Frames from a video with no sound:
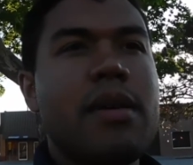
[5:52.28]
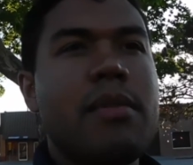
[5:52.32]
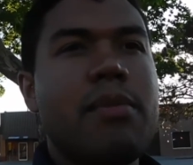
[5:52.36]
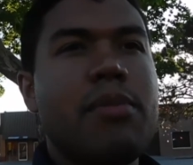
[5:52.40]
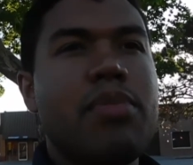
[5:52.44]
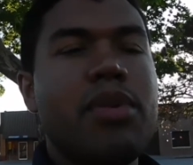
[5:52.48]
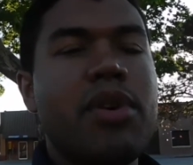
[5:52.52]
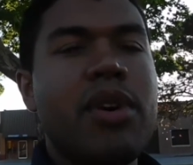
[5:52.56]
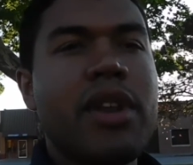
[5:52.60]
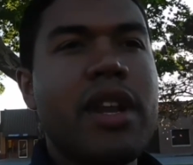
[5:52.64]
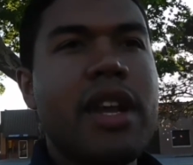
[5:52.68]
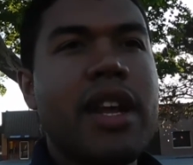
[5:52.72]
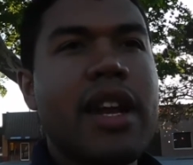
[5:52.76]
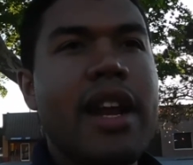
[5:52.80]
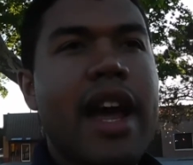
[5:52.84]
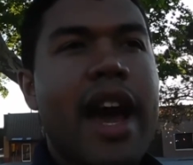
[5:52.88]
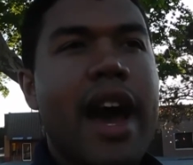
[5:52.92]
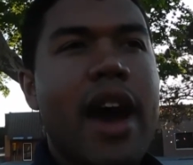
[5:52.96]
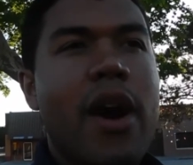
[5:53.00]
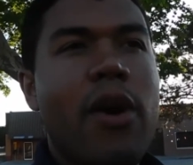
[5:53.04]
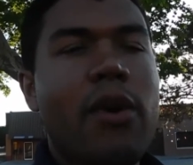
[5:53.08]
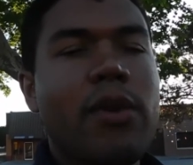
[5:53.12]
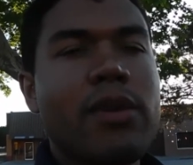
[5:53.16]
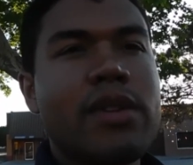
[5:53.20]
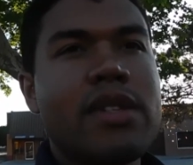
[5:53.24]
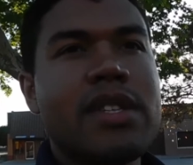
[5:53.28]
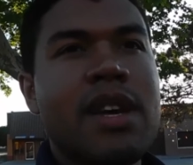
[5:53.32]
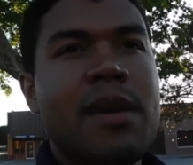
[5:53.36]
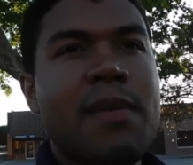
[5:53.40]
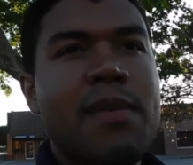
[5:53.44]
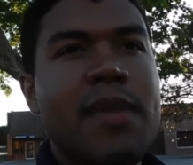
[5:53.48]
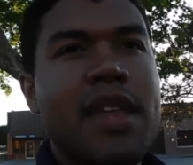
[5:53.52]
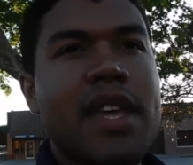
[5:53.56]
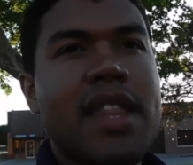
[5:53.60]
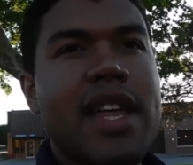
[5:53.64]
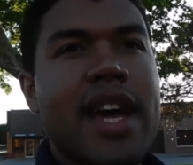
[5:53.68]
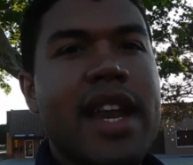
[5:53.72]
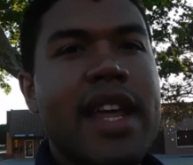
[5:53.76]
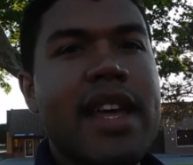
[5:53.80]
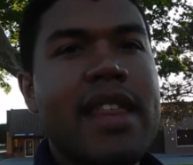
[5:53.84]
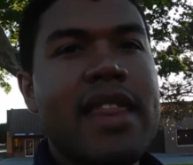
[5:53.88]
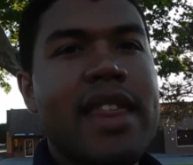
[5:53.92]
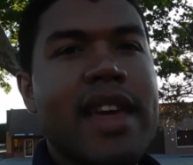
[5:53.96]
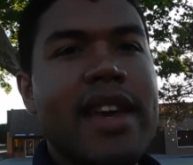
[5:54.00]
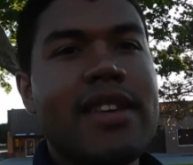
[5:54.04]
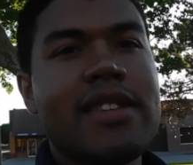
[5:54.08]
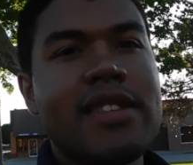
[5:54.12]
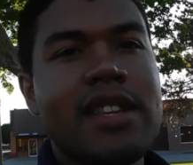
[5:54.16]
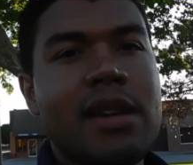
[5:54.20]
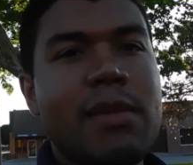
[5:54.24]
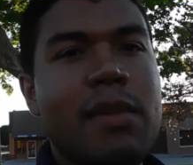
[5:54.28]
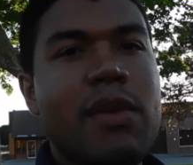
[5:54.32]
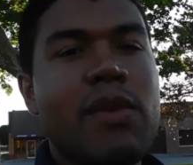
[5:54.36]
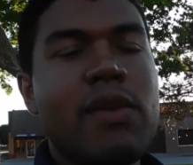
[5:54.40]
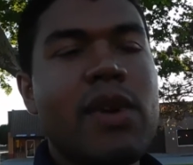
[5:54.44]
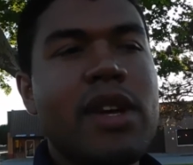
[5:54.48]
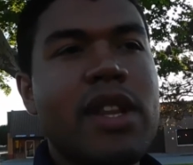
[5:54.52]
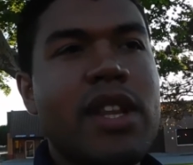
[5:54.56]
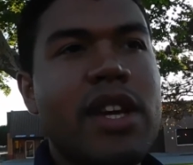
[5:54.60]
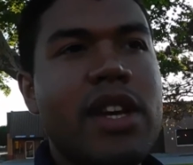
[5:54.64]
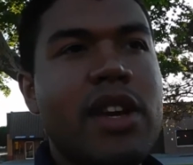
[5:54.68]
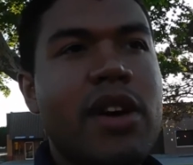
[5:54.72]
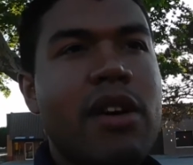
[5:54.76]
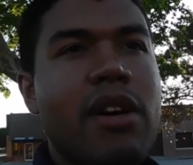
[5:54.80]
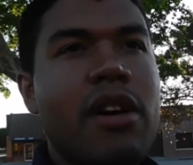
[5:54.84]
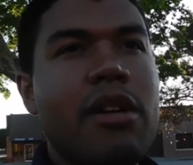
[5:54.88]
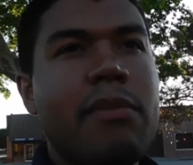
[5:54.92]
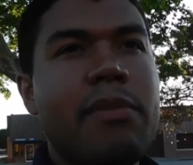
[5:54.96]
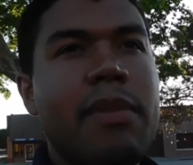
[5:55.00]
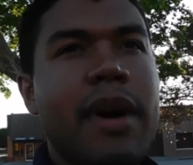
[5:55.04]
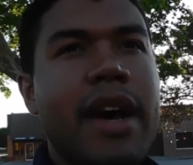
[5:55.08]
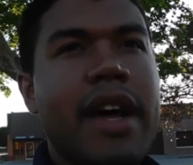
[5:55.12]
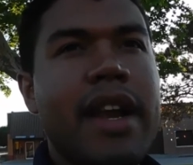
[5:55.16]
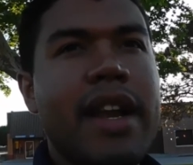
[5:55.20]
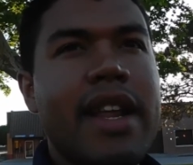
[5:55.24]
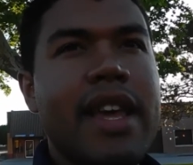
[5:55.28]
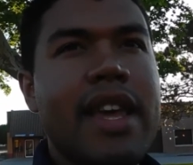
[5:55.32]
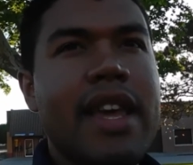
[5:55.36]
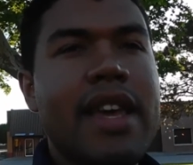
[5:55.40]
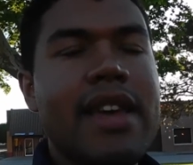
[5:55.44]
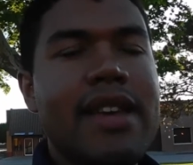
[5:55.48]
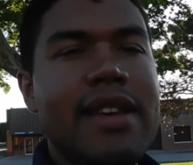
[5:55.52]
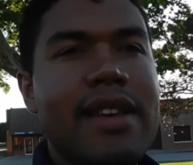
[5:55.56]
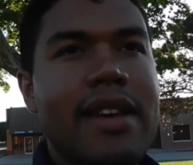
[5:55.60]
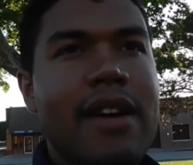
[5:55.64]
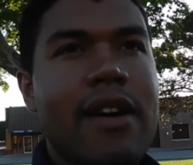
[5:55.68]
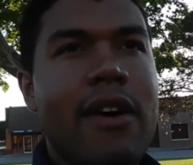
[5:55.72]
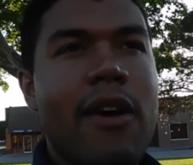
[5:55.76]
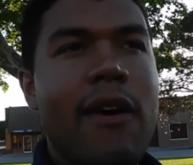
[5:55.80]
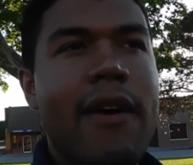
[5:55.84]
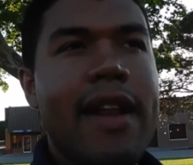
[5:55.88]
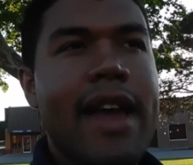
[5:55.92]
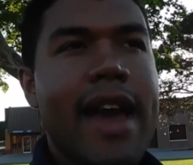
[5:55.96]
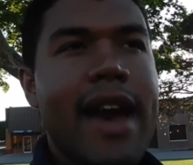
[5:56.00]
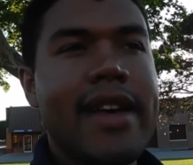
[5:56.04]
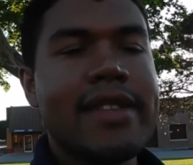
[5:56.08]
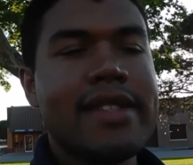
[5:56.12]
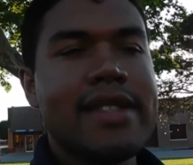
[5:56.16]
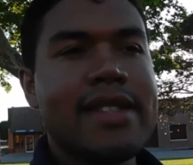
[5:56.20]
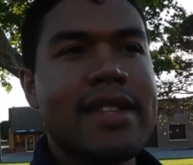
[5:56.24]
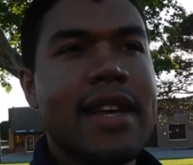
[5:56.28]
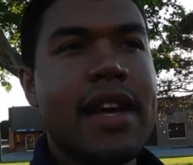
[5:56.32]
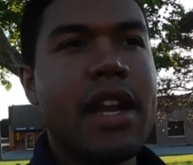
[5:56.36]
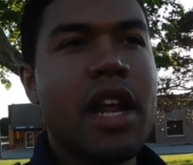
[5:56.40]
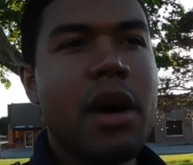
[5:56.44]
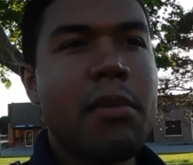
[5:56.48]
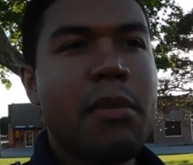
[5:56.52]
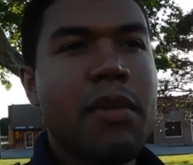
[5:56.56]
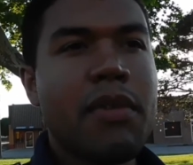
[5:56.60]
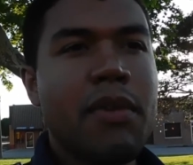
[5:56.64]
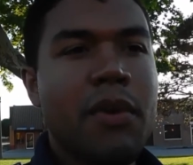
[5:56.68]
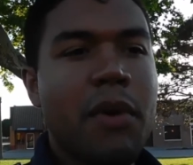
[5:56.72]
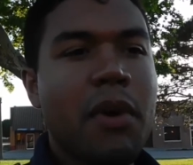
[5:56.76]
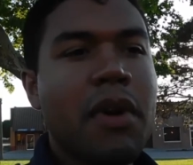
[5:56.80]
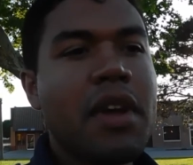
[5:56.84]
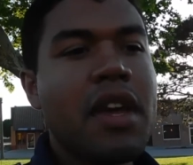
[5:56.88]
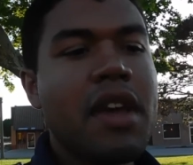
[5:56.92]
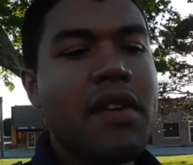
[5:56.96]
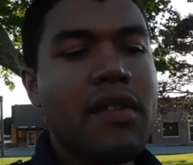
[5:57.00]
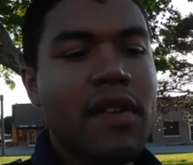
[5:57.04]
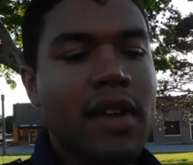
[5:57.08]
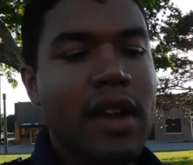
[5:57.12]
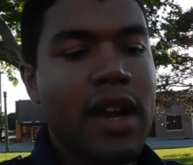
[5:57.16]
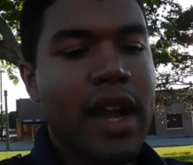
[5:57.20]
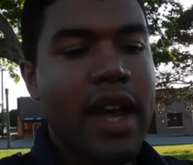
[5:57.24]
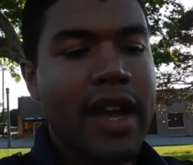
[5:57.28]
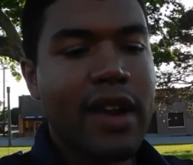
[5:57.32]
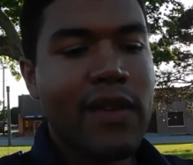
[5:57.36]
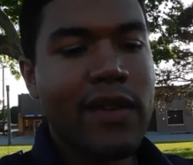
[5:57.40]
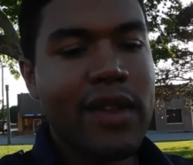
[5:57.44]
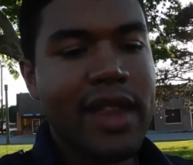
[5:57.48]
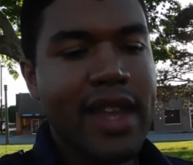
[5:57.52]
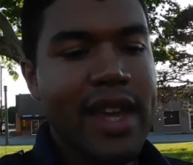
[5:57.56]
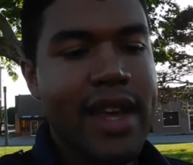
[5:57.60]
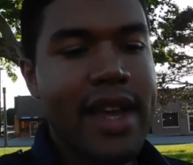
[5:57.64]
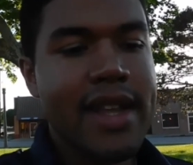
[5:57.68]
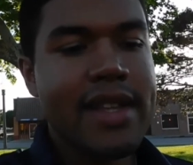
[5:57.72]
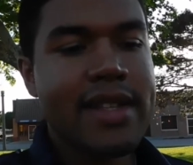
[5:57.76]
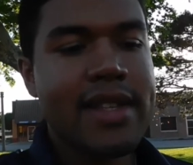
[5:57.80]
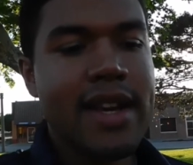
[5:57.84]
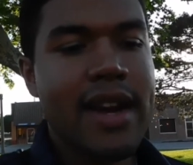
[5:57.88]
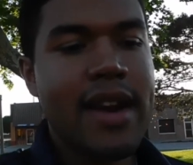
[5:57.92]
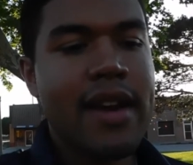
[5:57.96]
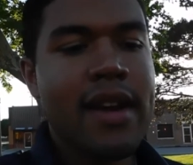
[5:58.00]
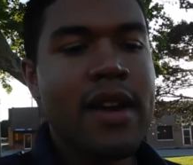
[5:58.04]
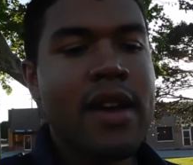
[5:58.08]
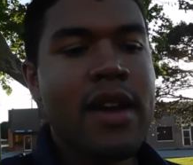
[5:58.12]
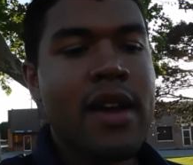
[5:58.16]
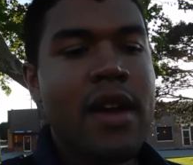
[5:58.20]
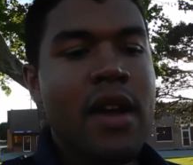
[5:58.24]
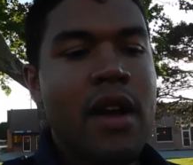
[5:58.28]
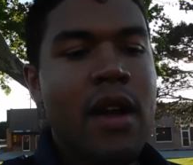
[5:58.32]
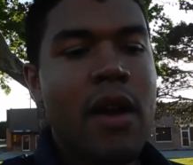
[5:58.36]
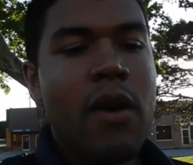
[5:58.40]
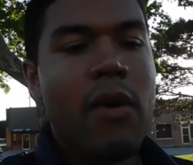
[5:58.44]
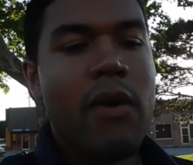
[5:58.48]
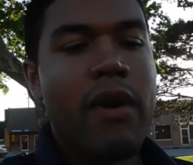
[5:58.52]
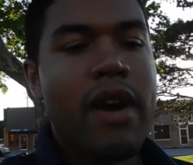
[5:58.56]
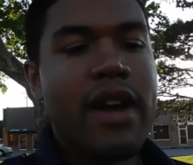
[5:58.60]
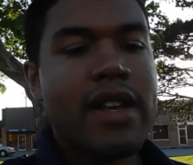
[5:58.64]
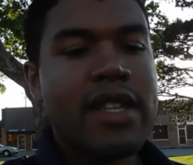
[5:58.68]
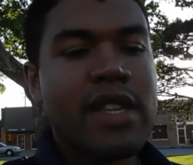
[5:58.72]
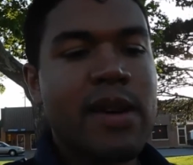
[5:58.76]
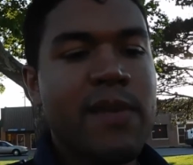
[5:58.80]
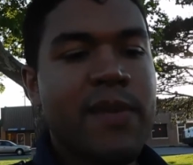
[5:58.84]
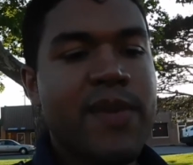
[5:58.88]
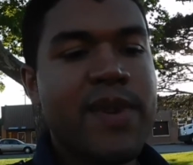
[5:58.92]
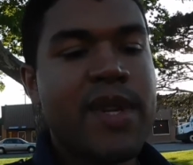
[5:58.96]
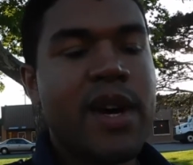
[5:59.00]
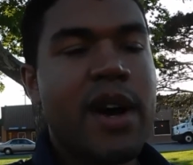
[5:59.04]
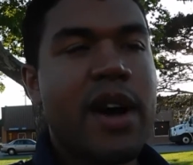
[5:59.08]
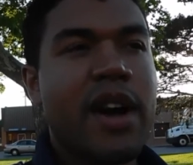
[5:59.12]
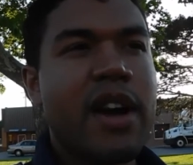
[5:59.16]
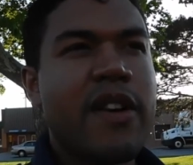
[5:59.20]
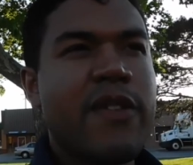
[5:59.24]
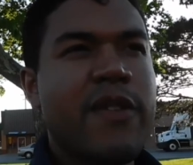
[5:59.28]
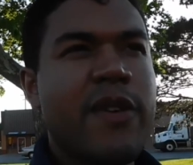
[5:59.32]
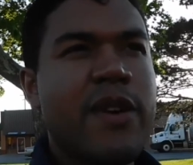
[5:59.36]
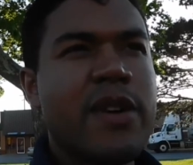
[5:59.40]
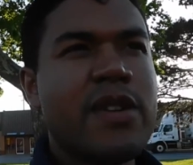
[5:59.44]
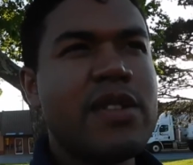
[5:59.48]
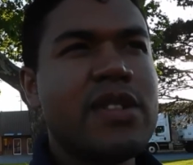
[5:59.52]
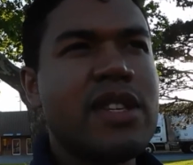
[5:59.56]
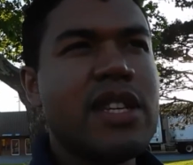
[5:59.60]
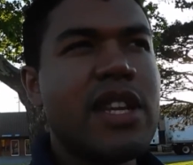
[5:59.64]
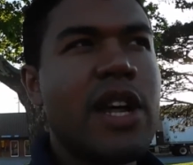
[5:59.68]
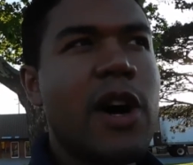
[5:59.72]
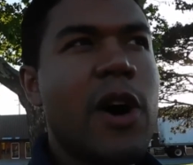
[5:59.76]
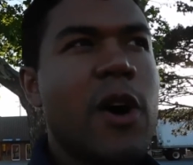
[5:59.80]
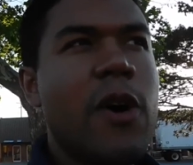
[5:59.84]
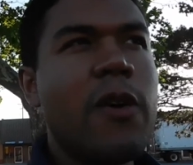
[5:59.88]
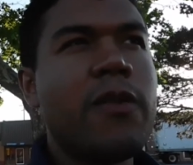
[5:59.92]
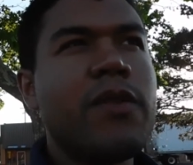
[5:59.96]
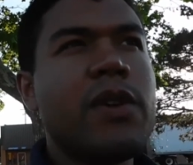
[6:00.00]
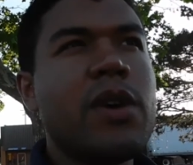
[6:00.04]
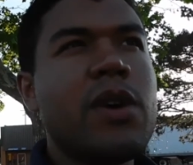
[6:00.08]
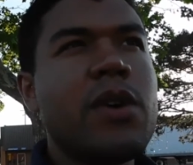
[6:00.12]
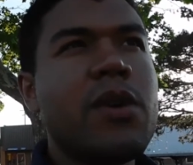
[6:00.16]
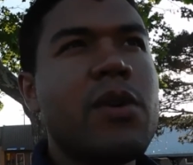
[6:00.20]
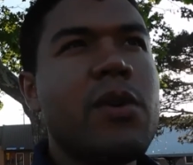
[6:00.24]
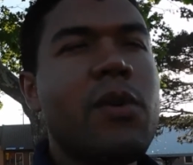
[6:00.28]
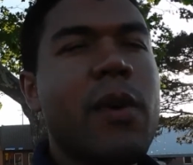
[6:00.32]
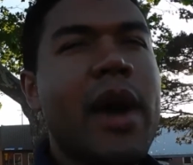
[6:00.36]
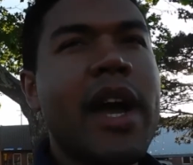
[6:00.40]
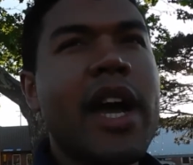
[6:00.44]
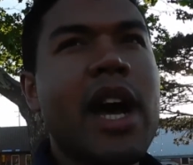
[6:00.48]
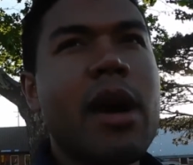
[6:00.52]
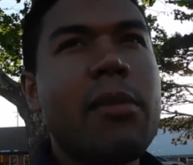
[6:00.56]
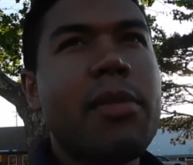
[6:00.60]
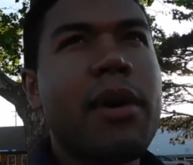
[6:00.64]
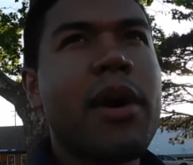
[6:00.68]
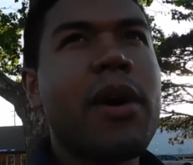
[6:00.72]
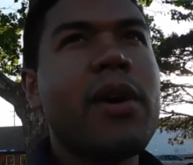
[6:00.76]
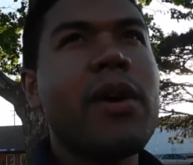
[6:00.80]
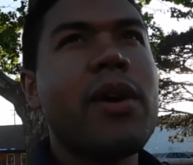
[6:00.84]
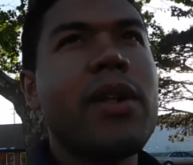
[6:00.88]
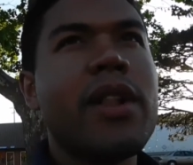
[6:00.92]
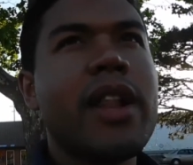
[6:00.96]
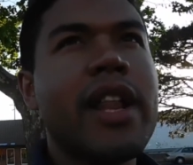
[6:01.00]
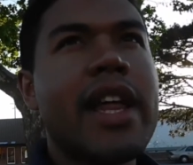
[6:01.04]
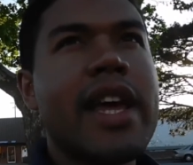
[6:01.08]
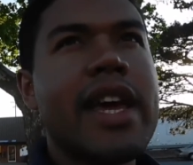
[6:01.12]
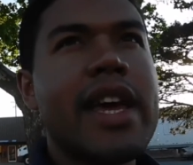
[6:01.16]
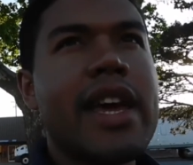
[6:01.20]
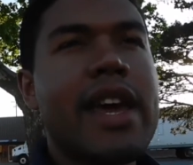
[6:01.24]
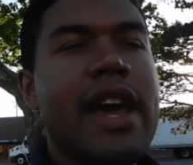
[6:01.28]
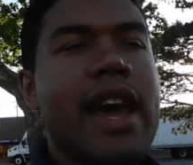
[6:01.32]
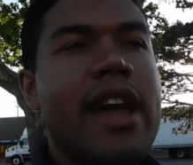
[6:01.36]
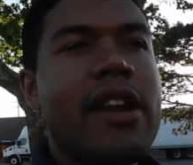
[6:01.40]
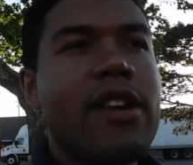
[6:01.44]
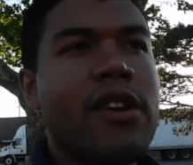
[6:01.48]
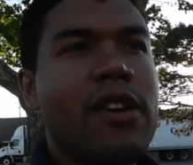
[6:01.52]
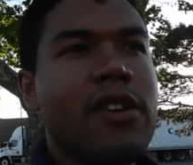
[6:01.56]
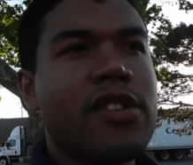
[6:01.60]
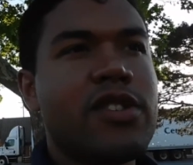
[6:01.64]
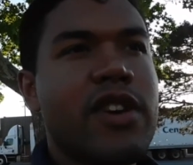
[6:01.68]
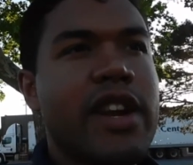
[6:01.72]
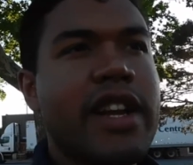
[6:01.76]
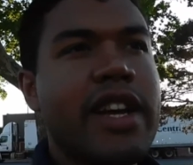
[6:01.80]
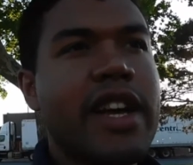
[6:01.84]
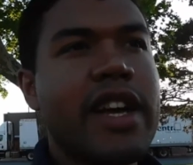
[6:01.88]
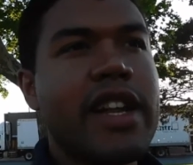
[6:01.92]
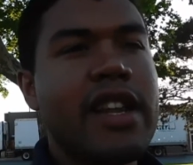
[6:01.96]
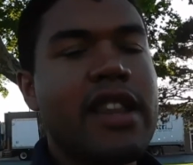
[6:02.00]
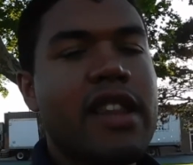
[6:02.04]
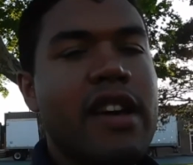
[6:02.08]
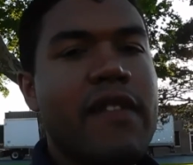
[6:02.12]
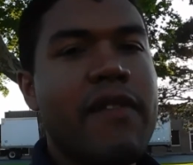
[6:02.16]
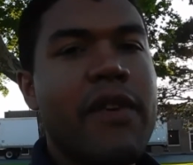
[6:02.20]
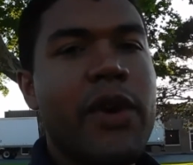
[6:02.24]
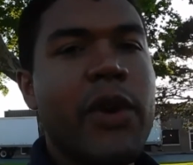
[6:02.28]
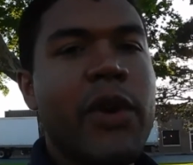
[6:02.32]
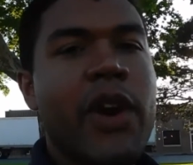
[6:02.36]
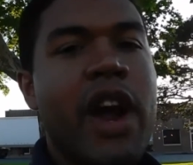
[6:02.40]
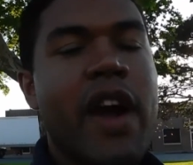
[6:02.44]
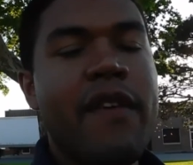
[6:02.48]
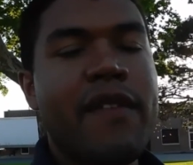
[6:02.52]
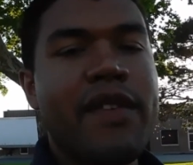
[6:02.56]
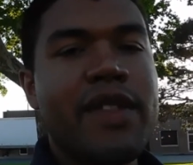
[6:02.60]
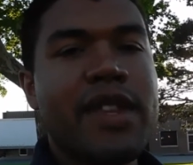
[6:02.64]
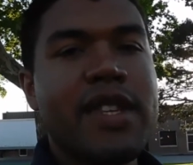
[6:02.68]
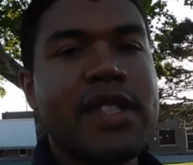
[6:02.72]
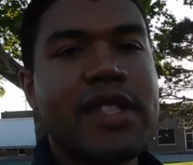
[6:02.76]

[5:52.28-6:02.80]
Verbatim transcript: putting out something that he thinks is going to be really good, but he already has it set up before he even like really gets there. Whereas some photographers, you know, if you wake up early and you're trying to get a photograph of the